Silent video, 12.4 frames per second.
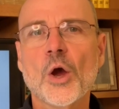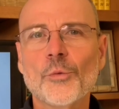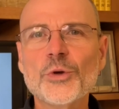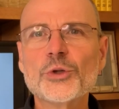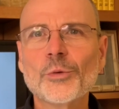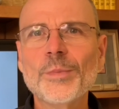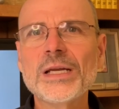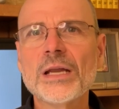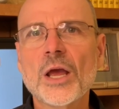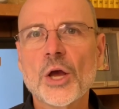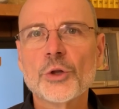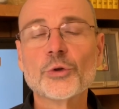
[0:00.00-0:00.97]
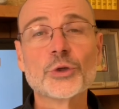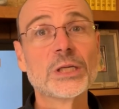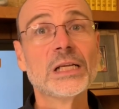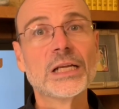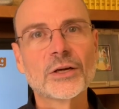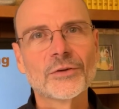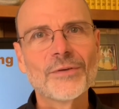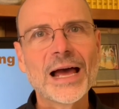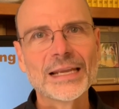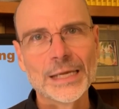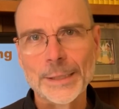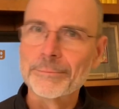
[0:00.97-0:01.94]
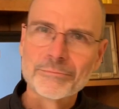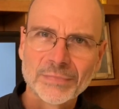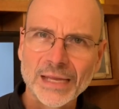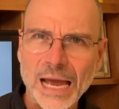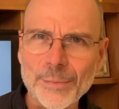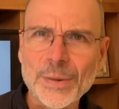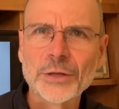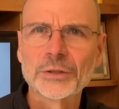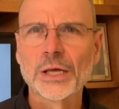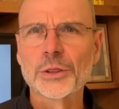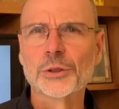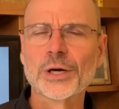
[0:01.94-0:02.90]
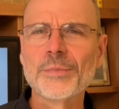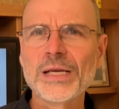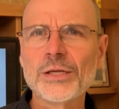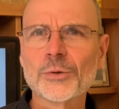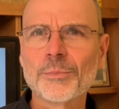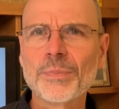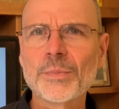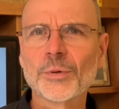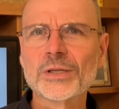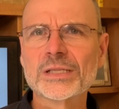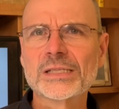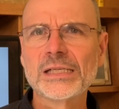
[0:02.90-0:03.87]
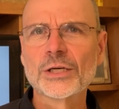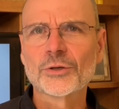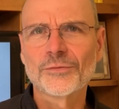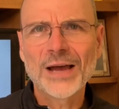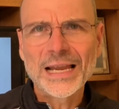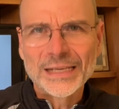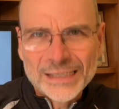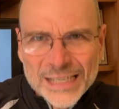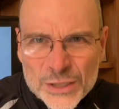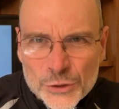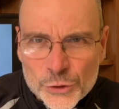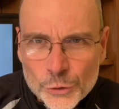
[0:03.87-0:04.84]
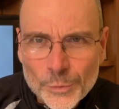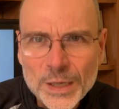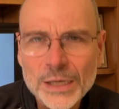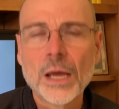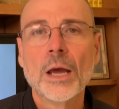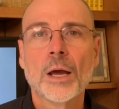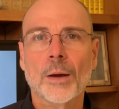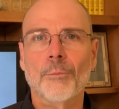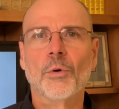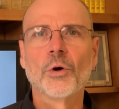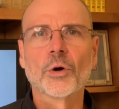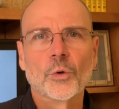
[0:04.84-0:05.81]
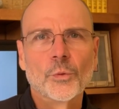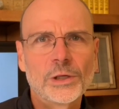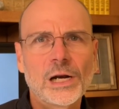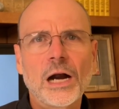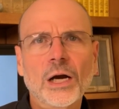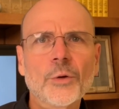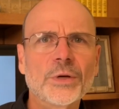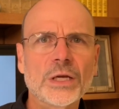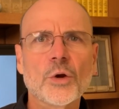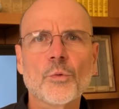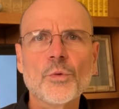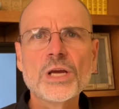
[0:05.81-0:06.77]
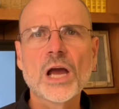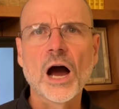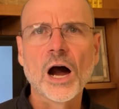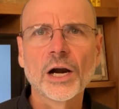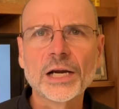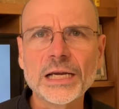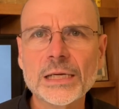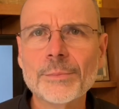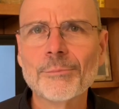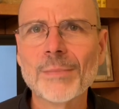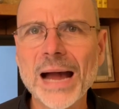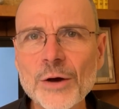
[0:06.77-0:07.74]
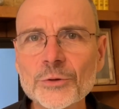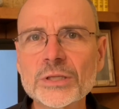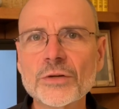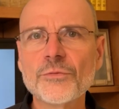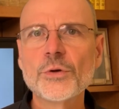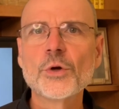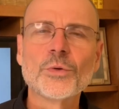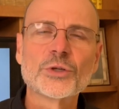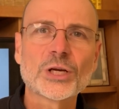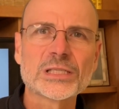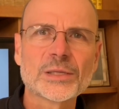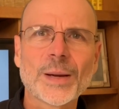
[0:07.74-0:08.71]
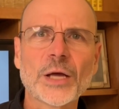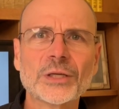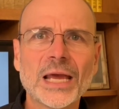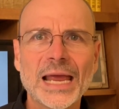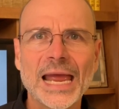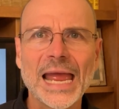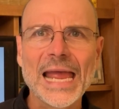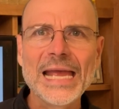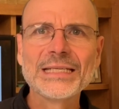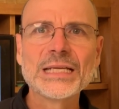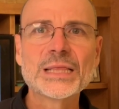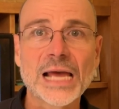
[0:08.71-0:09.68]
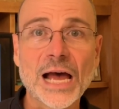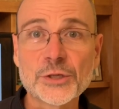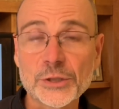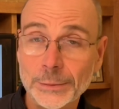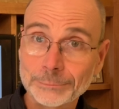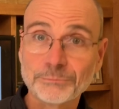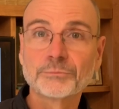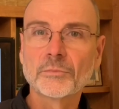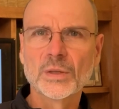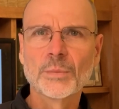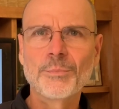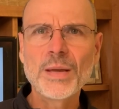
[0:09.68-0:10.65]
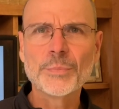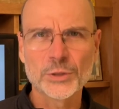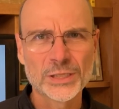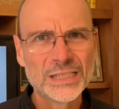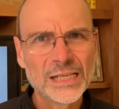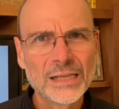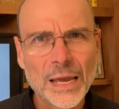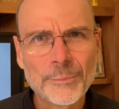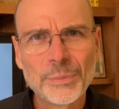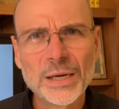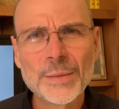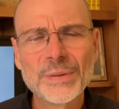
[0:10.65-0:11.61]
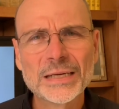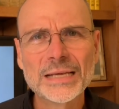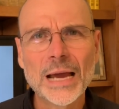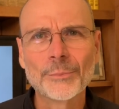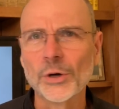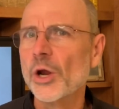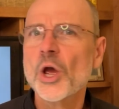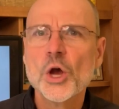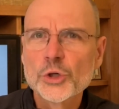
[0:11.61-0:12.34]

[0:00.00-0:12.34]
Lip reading: We zoom in to Silicon Valley, about 3 million people in Silicon Valley. Let's zoom in more. Where are we? We are in Mountain View, which has about 80,000 people, still a pretty big number.